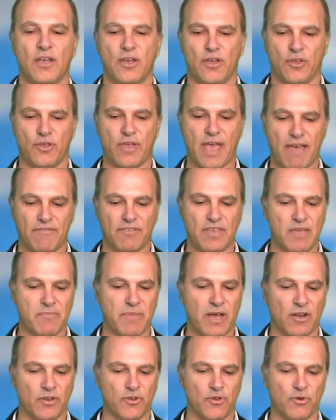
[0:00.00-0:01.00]
you have the
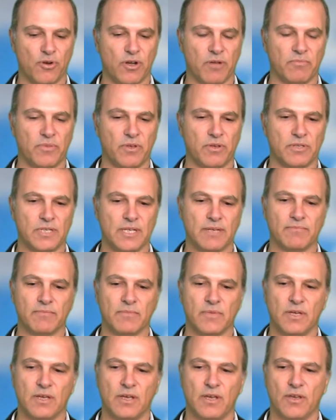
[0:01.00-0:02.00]
email on your computer,
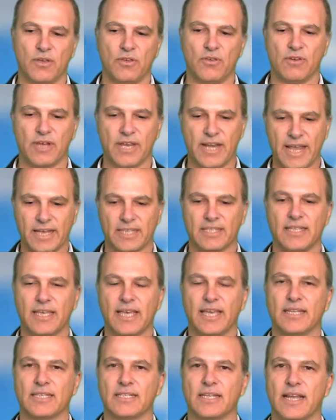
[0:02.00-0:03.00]
you connect to the
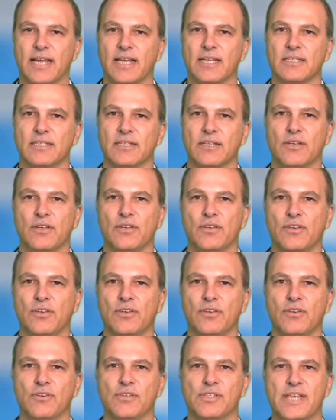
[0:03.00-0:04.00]
internet,
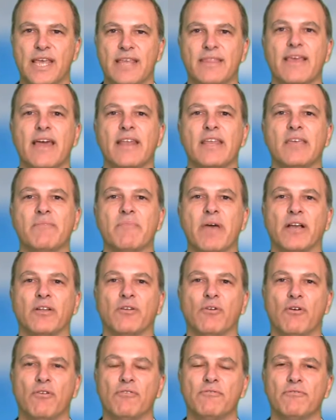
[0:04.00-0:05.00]
you send that email
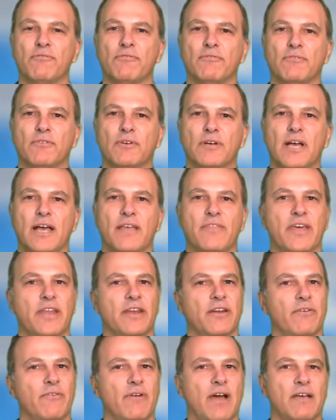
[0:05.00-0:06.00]
off, and then
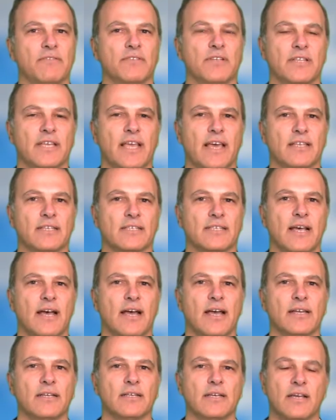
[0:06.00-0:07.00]
it arrives on the other
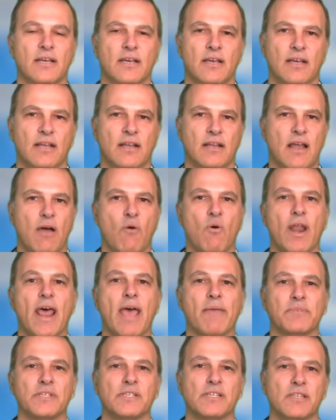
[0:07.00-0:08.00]
side. Now, what
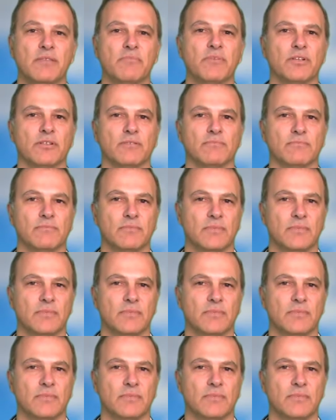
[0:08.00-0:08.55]
happens in the middle?